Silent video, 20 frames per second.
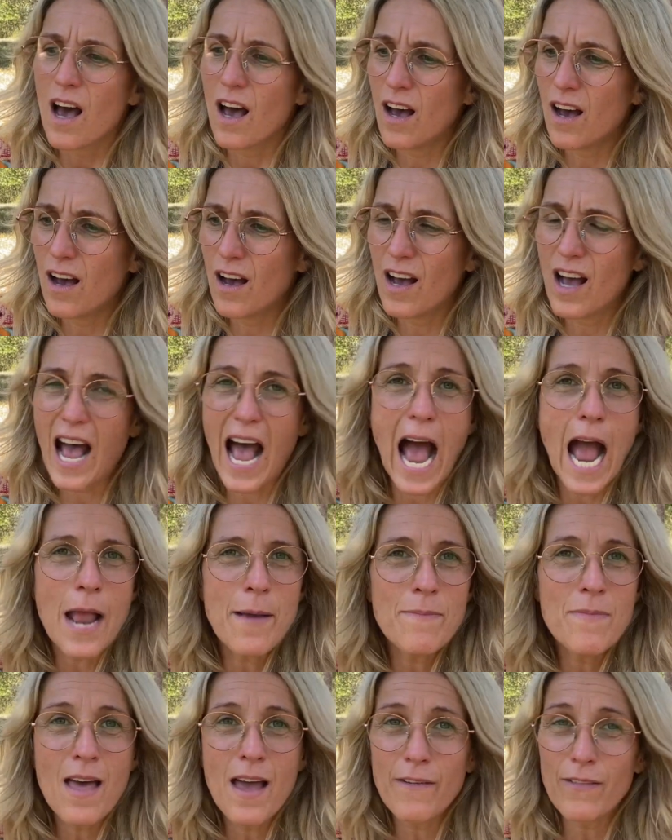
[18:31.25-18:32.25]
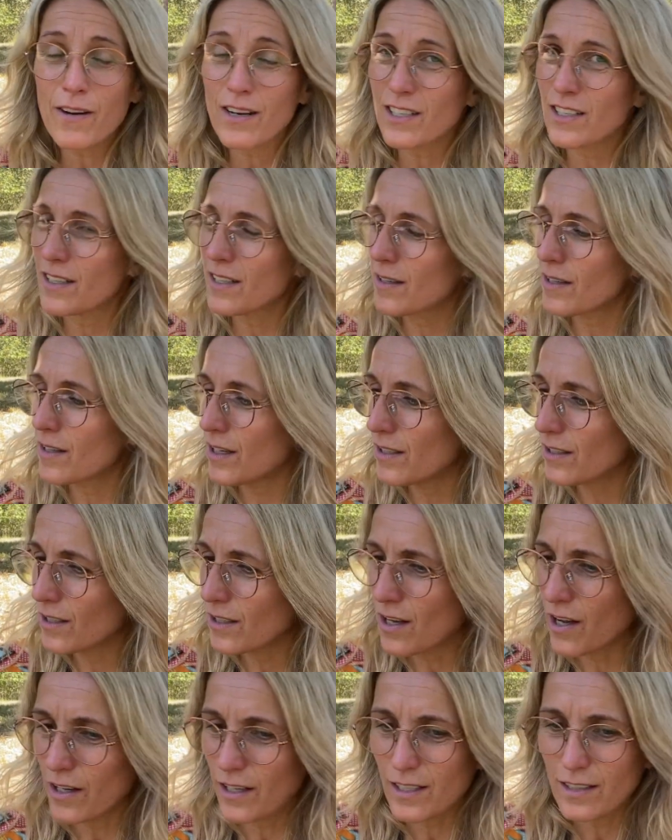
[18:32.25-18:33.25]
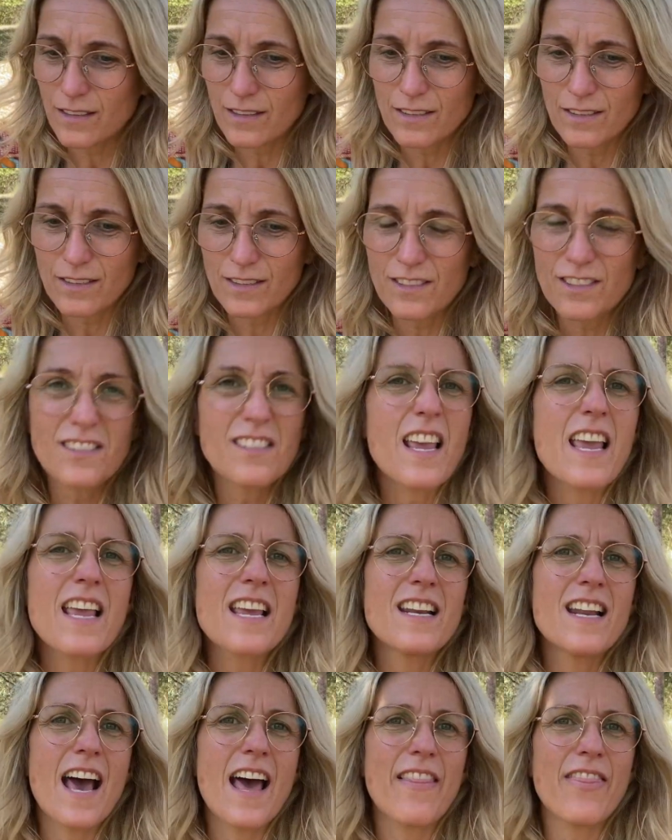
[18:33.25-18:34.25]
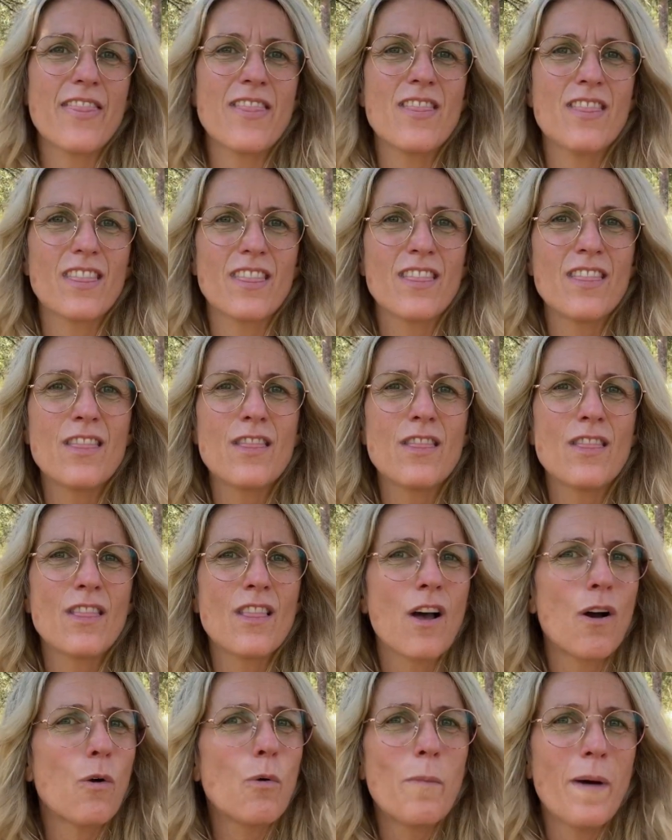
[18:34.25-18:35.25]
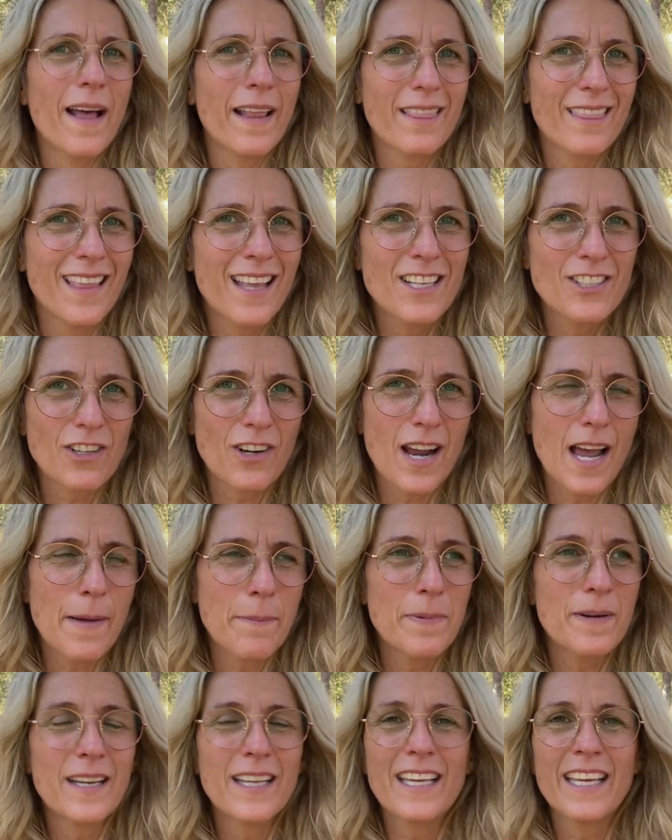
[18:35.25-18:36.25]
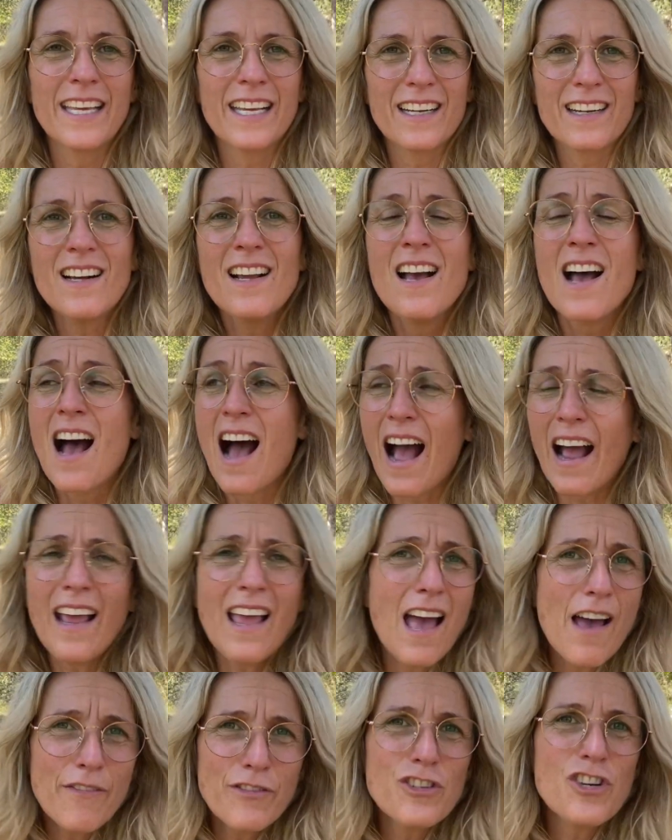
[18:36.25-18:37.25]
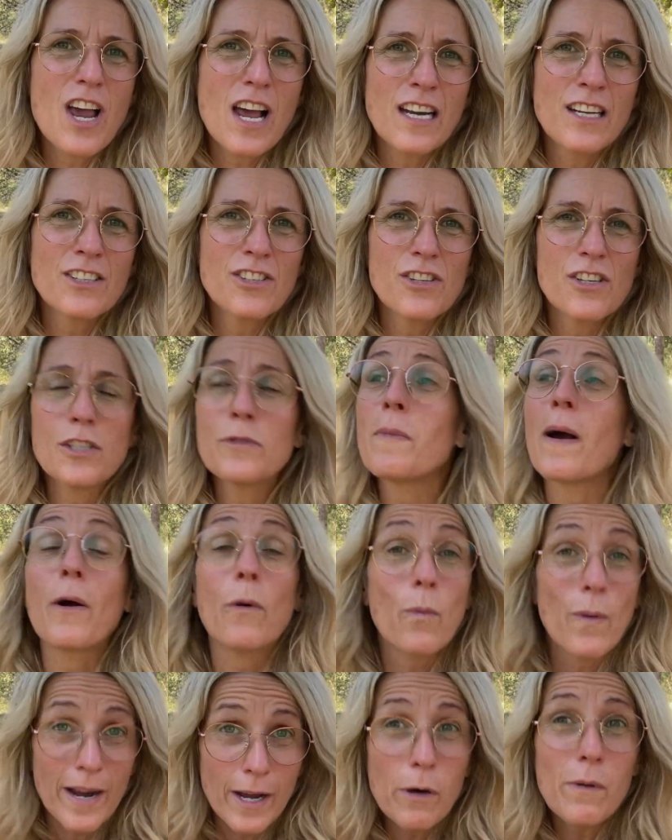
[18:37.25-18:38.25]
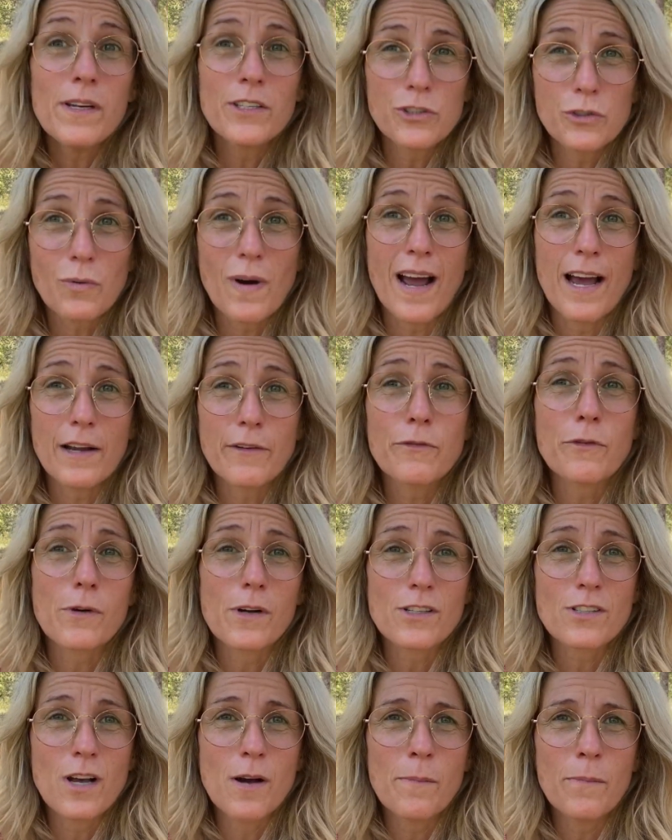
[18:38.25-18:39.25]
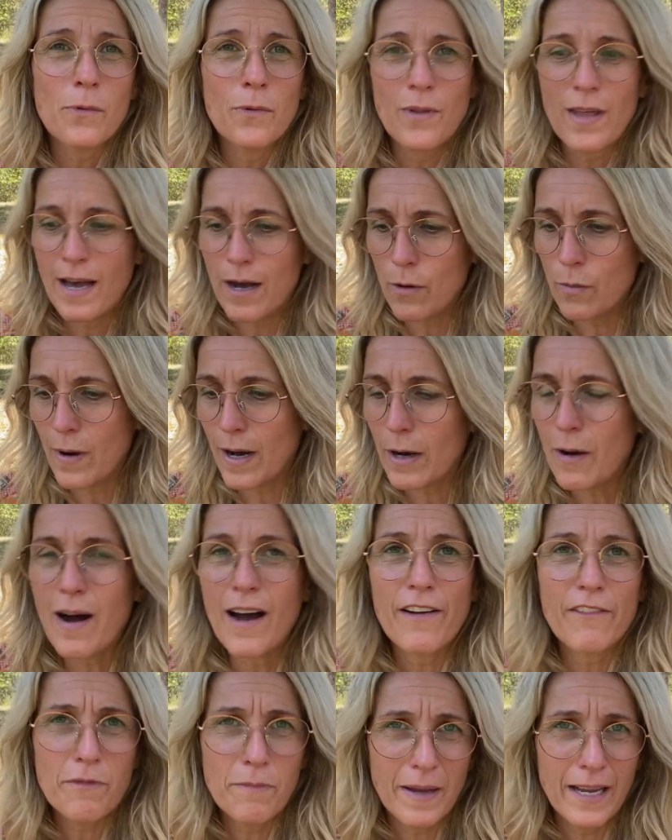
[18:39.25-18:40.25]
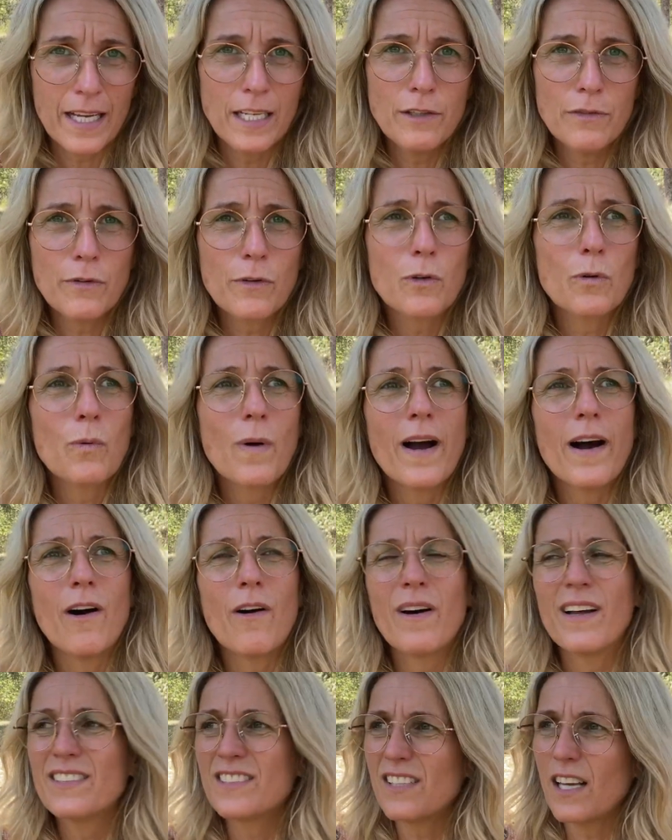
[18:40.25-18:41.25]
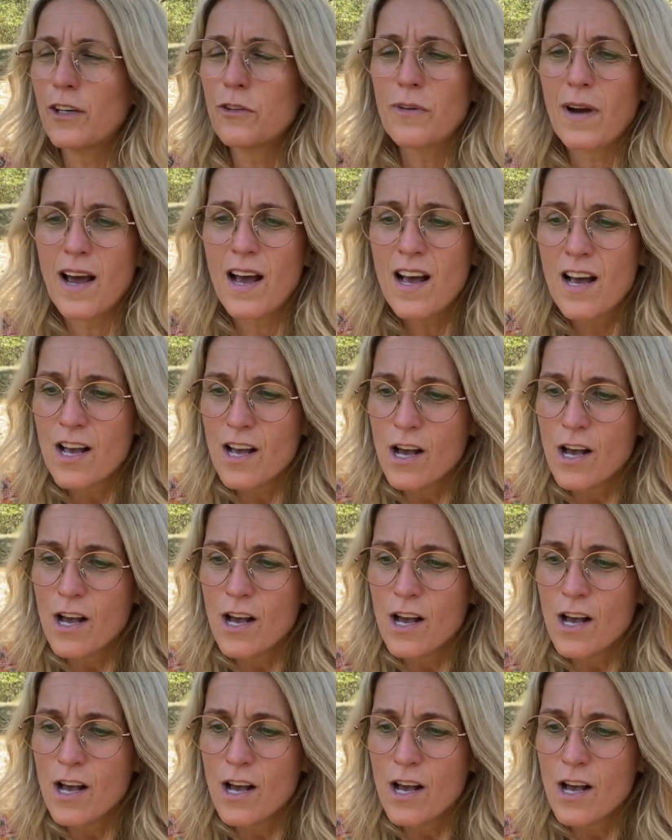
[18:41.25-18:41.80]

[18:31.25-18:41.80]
I'm never gonna say that no bad things are happening here. I have challenges. My well is dry, for example, now, while I've paid for a well, etc.